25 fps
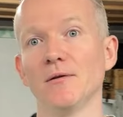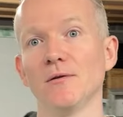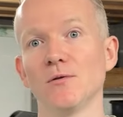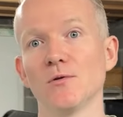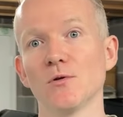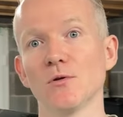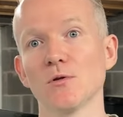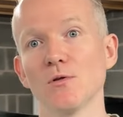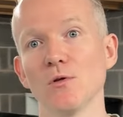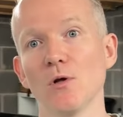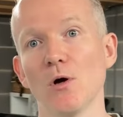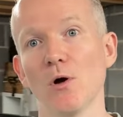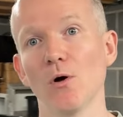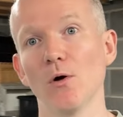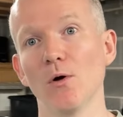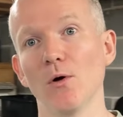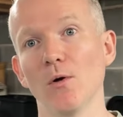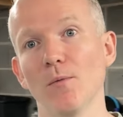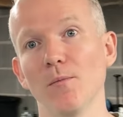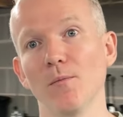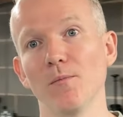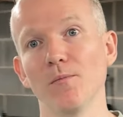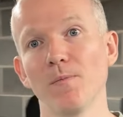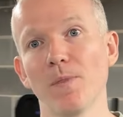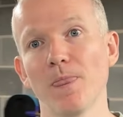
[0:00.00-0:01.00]
Just not
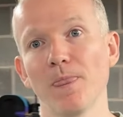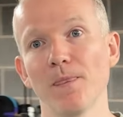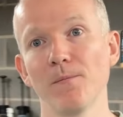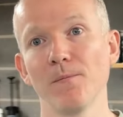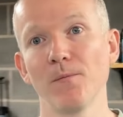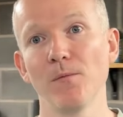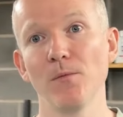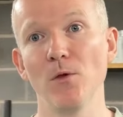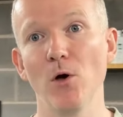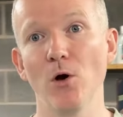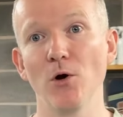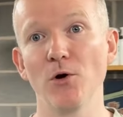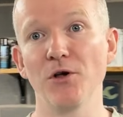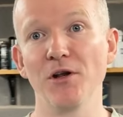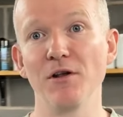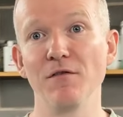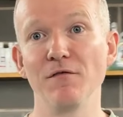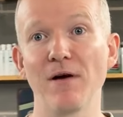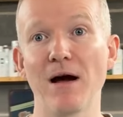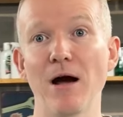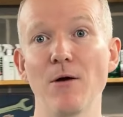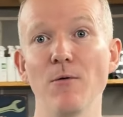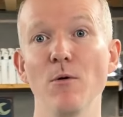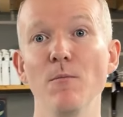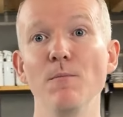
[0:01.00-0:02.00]
a good
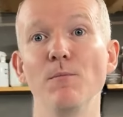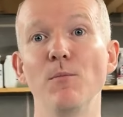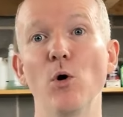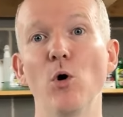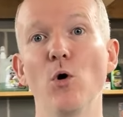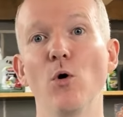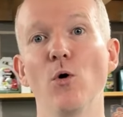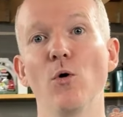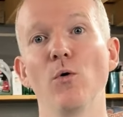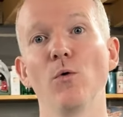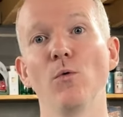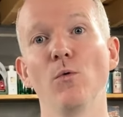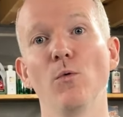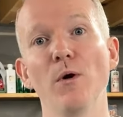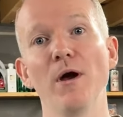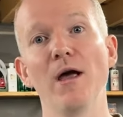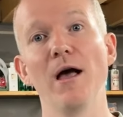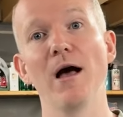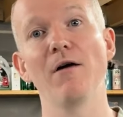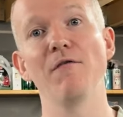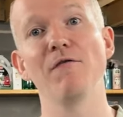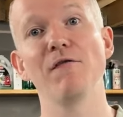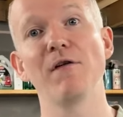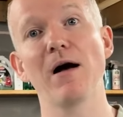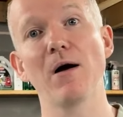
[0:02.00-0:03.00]
environment, but we
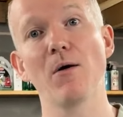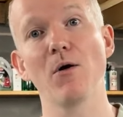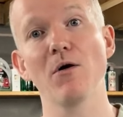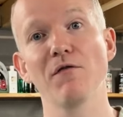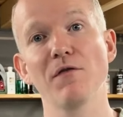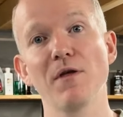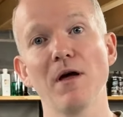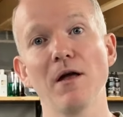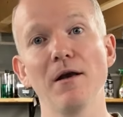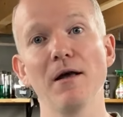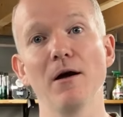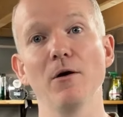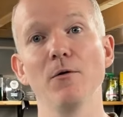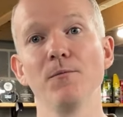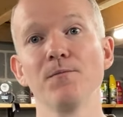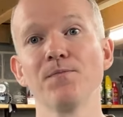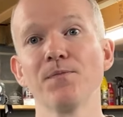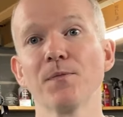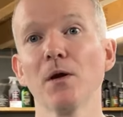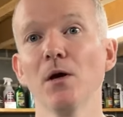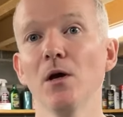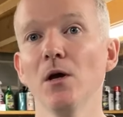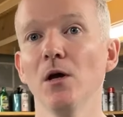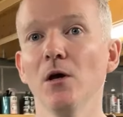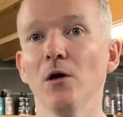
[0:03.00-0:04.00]
aren't far off that now.
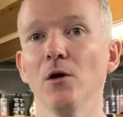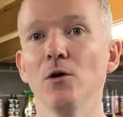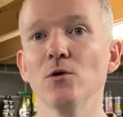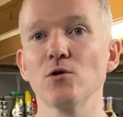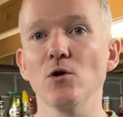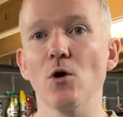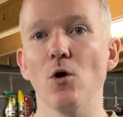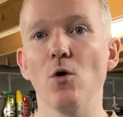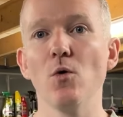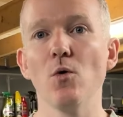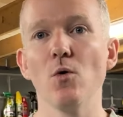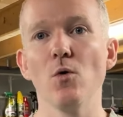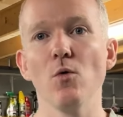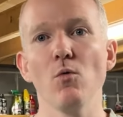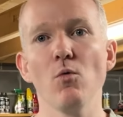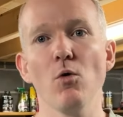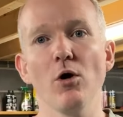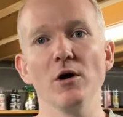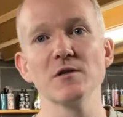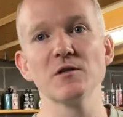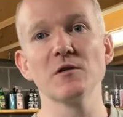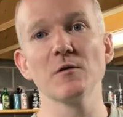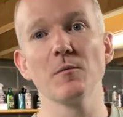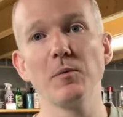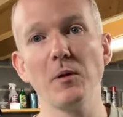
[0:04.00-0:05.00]
So
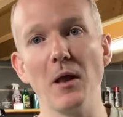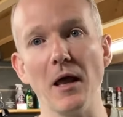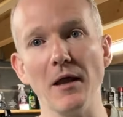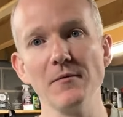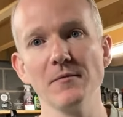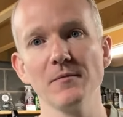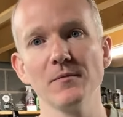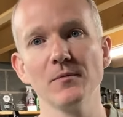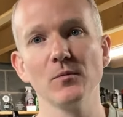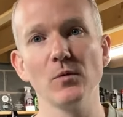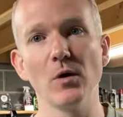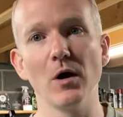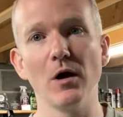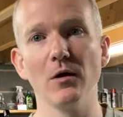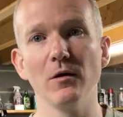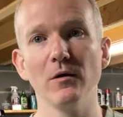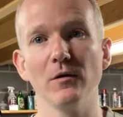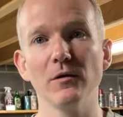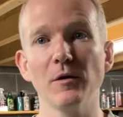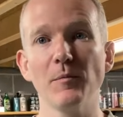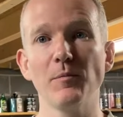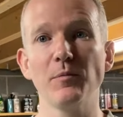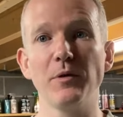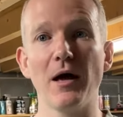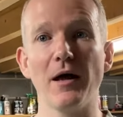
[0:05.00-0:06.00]
what's the plan? Well,
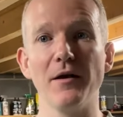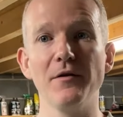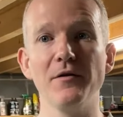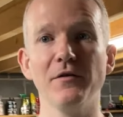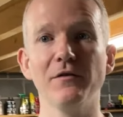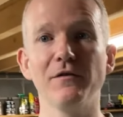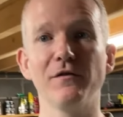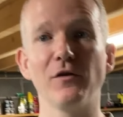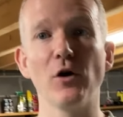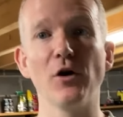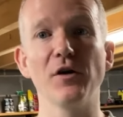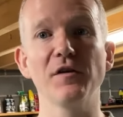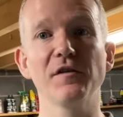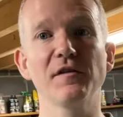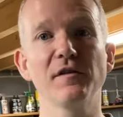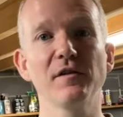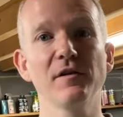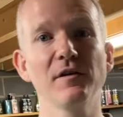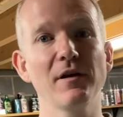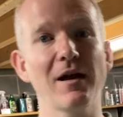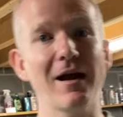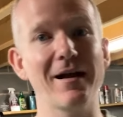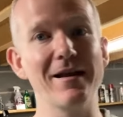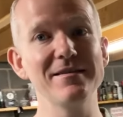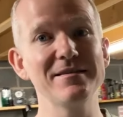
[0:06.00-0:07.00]
the plan
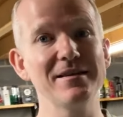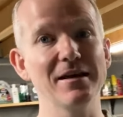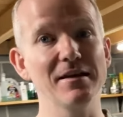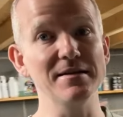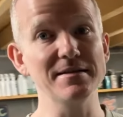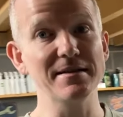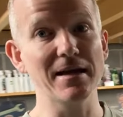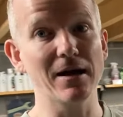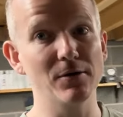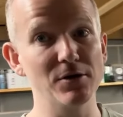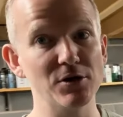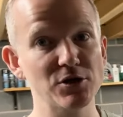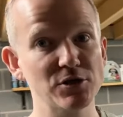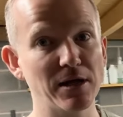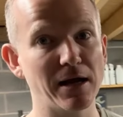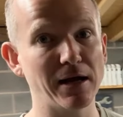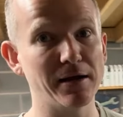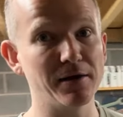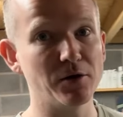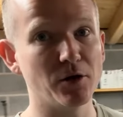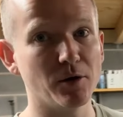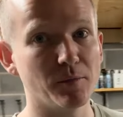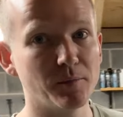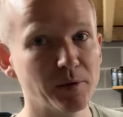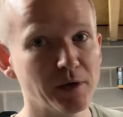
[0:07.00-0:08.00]
first, I need to get this garage
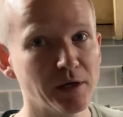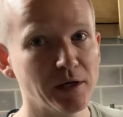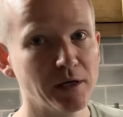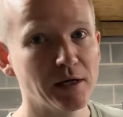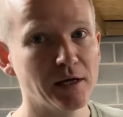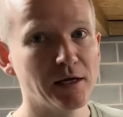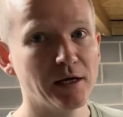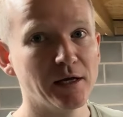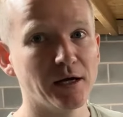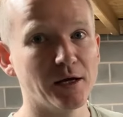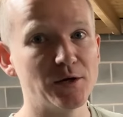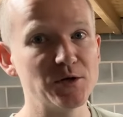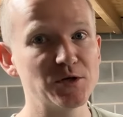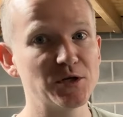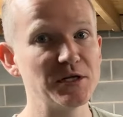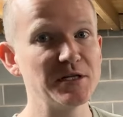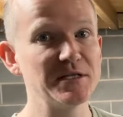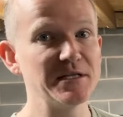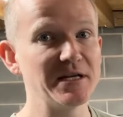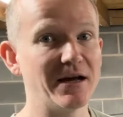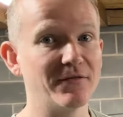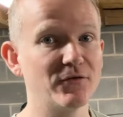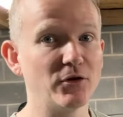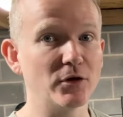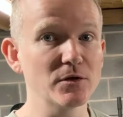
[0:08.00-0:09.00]
tidied up. As you can
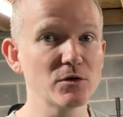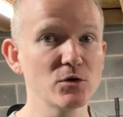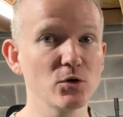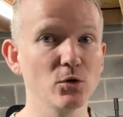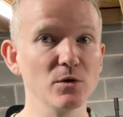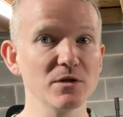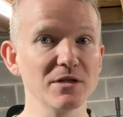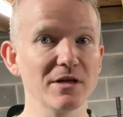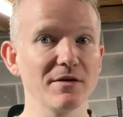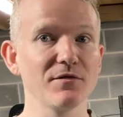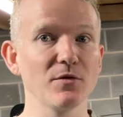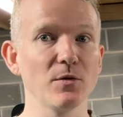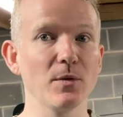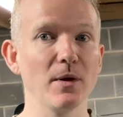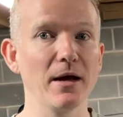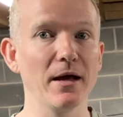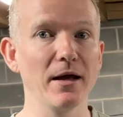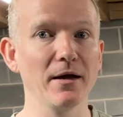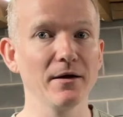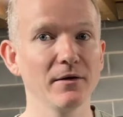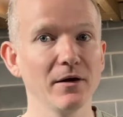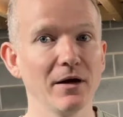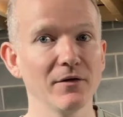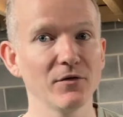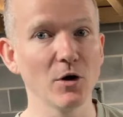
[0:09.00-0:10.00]
see, I've got tools
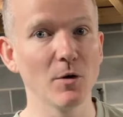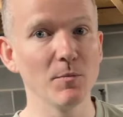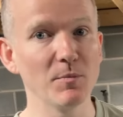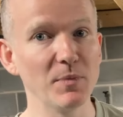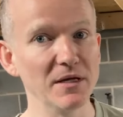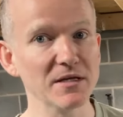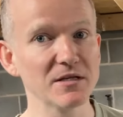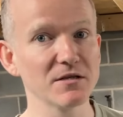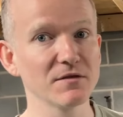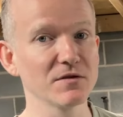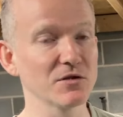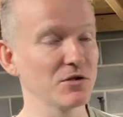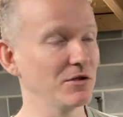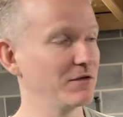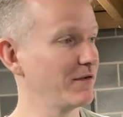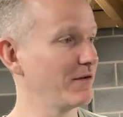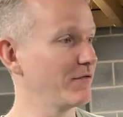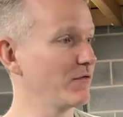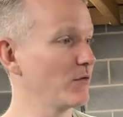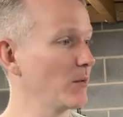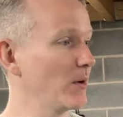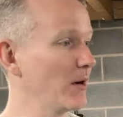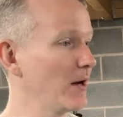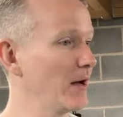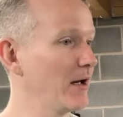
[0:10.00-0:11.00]
everywhere. I've got bits of stuff
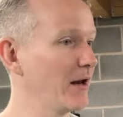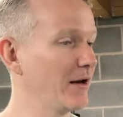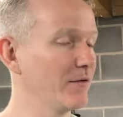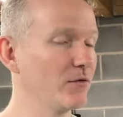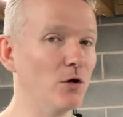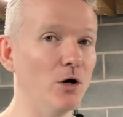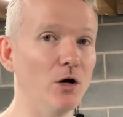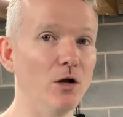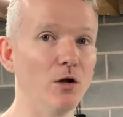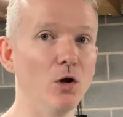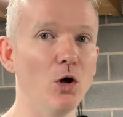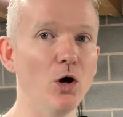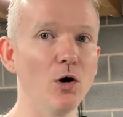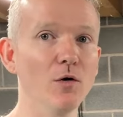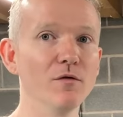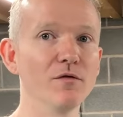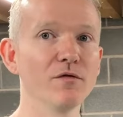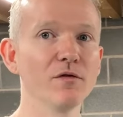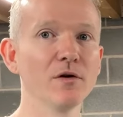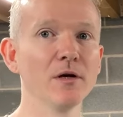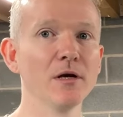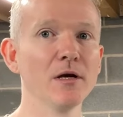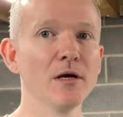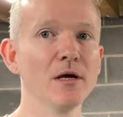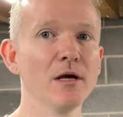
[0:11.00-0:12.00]
everywhere, and I've got a lot
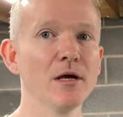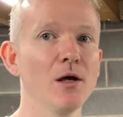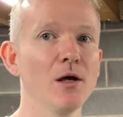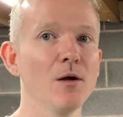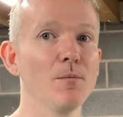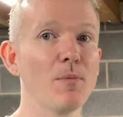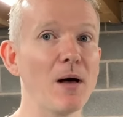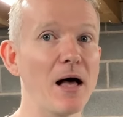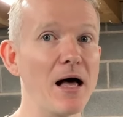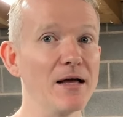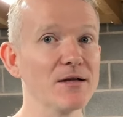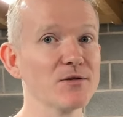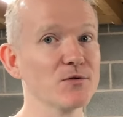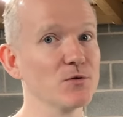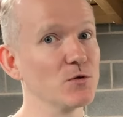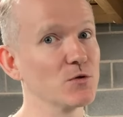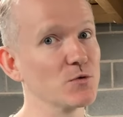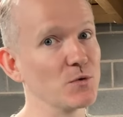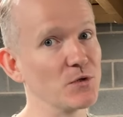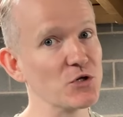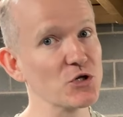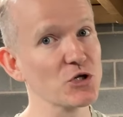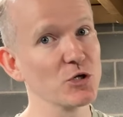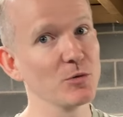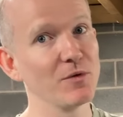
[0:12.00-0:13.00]
of parcels,
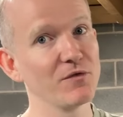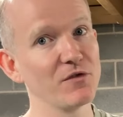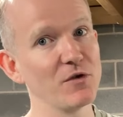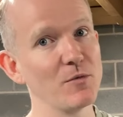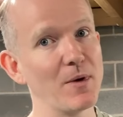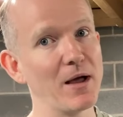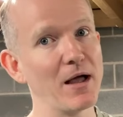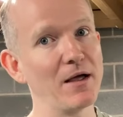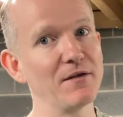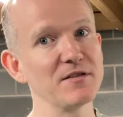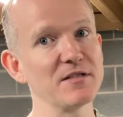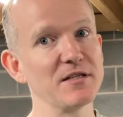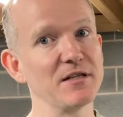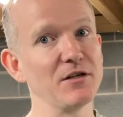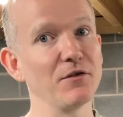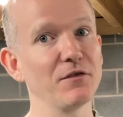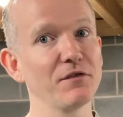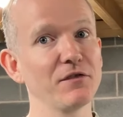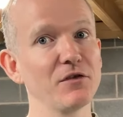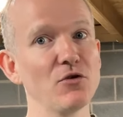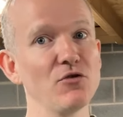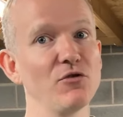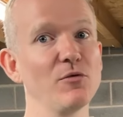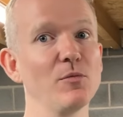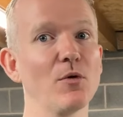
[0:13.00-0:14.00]
which some of you might have seen. A
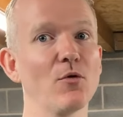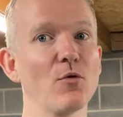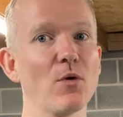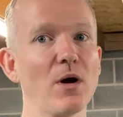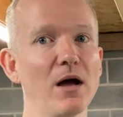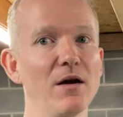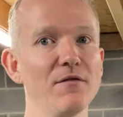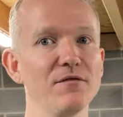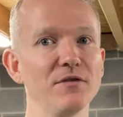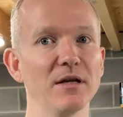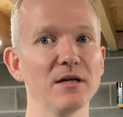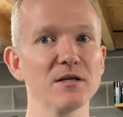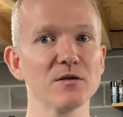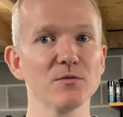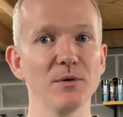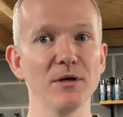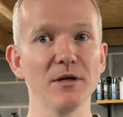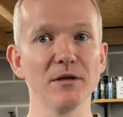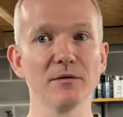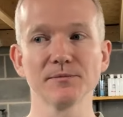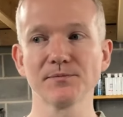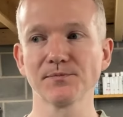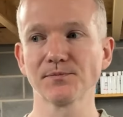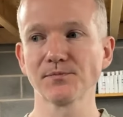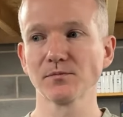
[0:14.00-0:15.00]
few of them arrived last
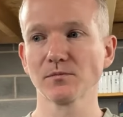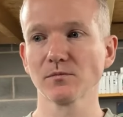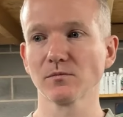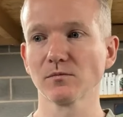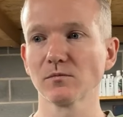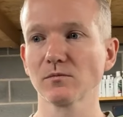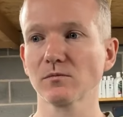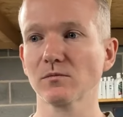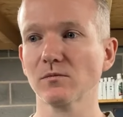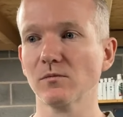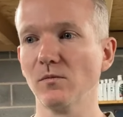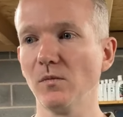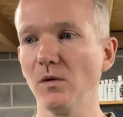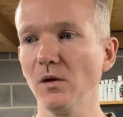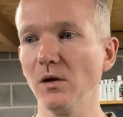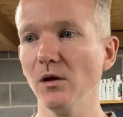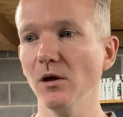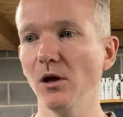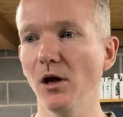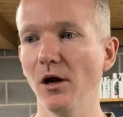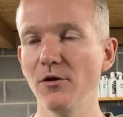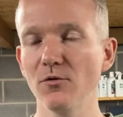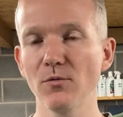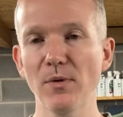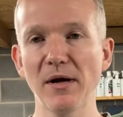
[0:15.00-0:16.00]
week.
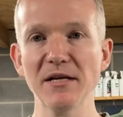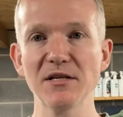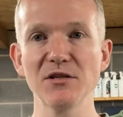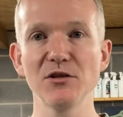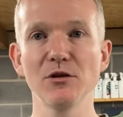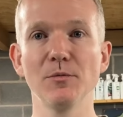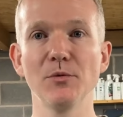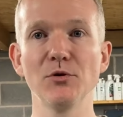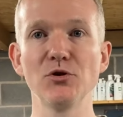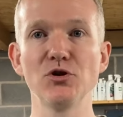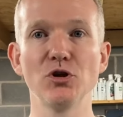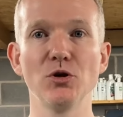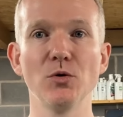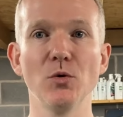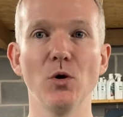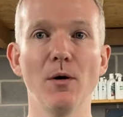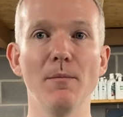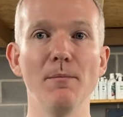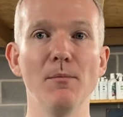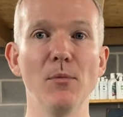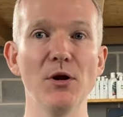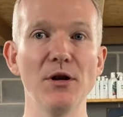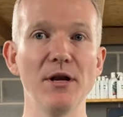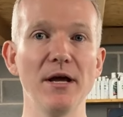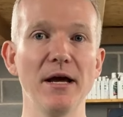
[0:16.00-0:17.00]
The rest of them are due on
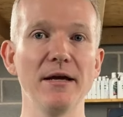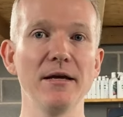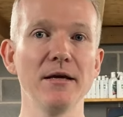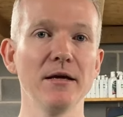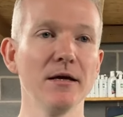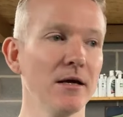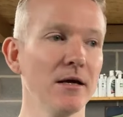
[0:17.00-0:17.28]
Monday.